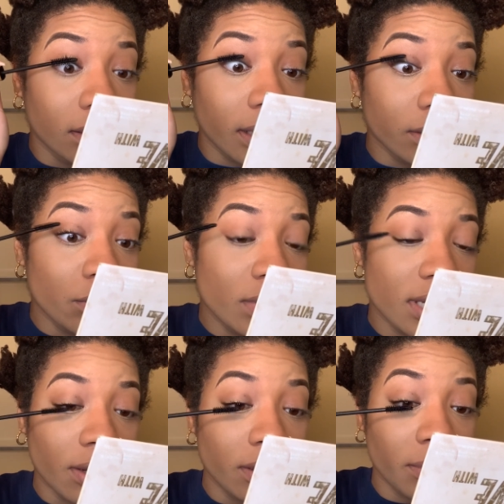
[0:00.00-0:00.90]
you would
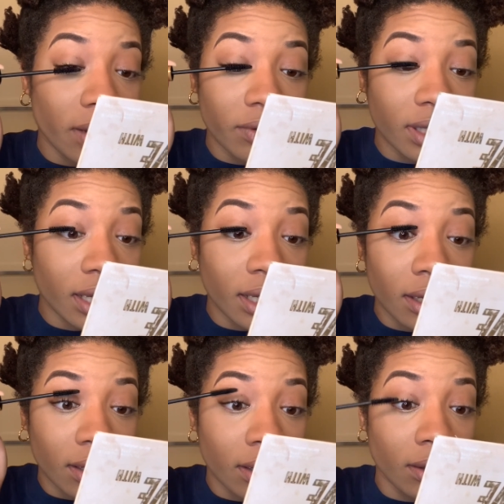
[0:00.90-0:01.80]
tell them
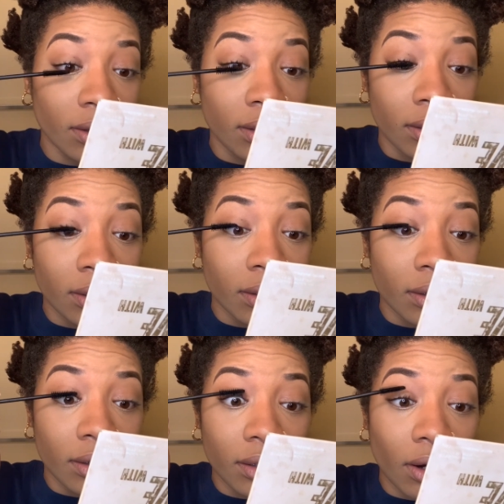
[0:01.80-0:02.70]
everything,
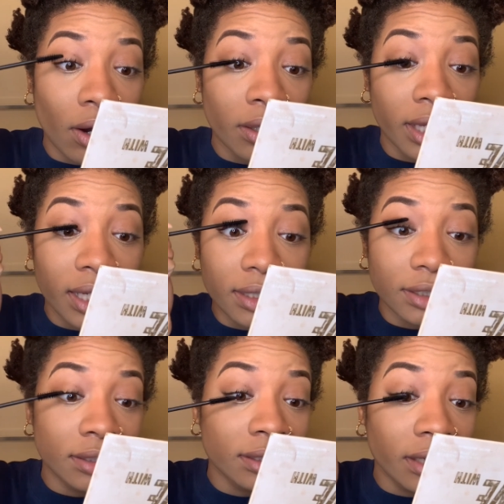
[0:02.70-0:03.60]
all the
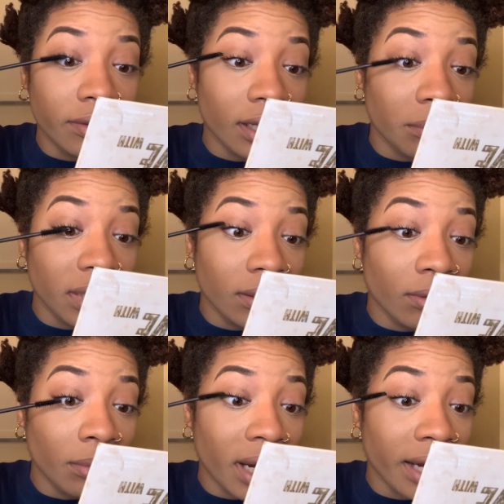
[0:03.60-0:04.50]
answers, everything being in the
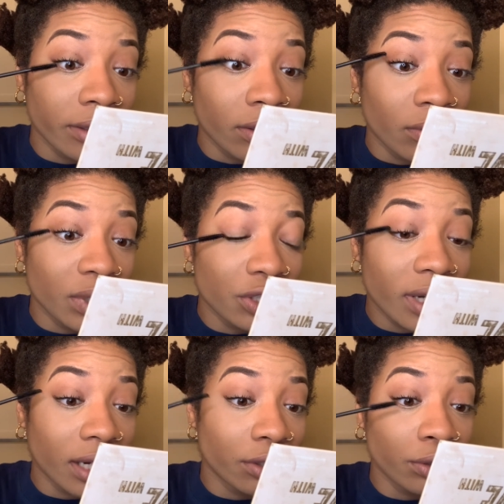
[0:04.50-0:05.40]
bio, what you
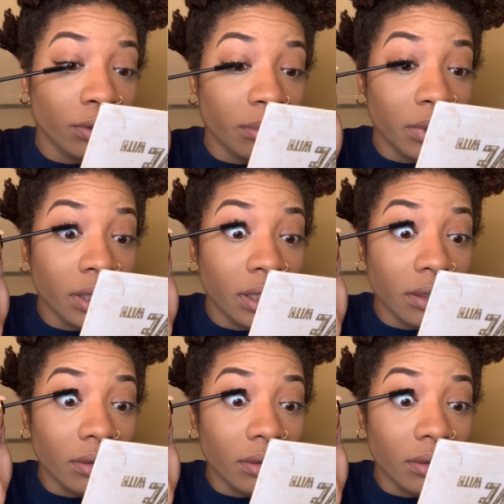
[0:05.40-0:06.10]
gotta do to book,